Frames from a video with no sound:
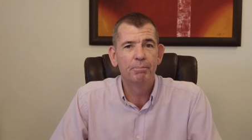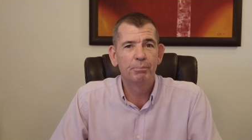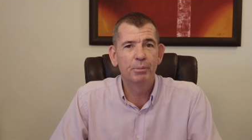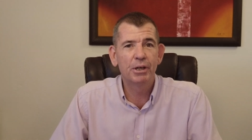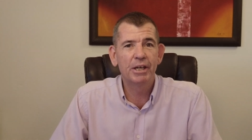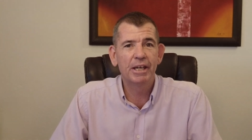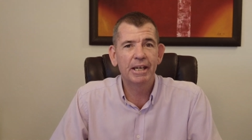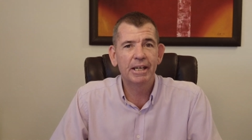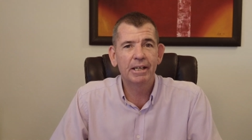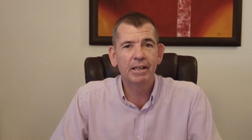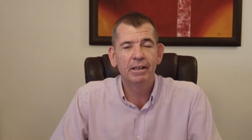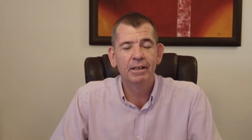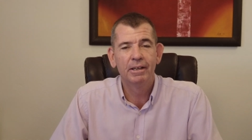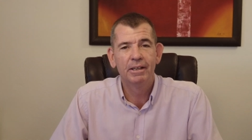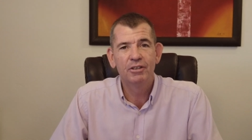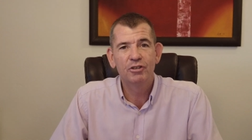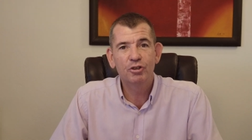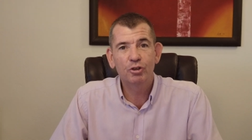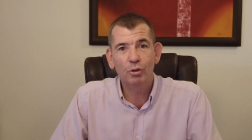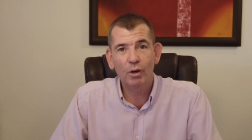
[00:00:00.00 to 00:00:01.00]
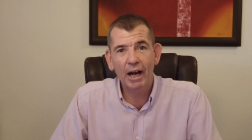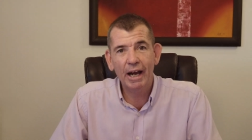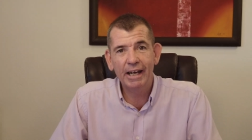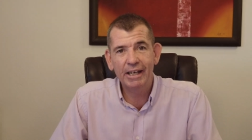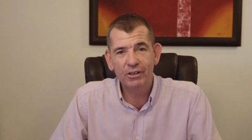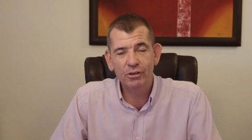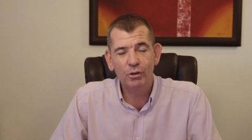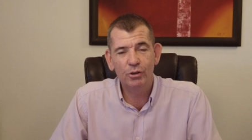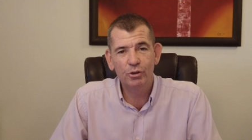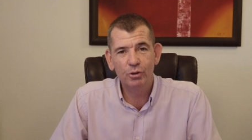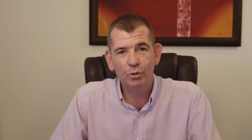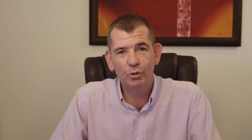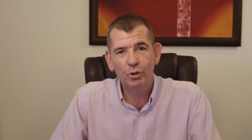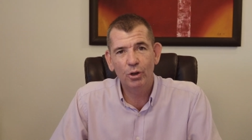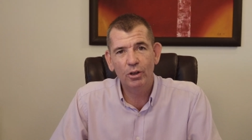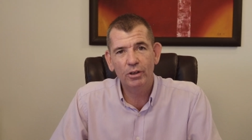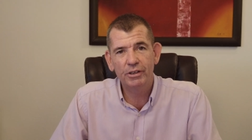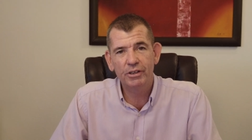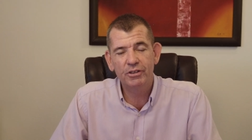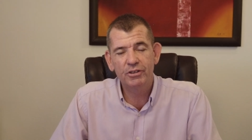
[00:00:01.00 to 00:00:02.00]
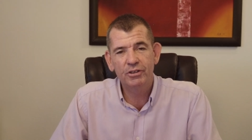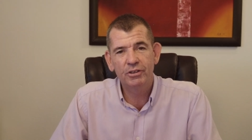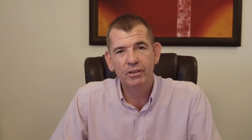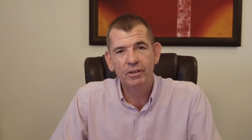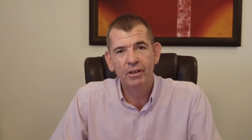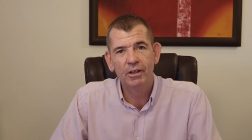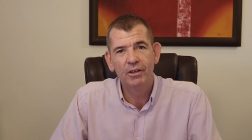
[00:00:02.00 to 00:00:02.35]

being trained on your knowledge.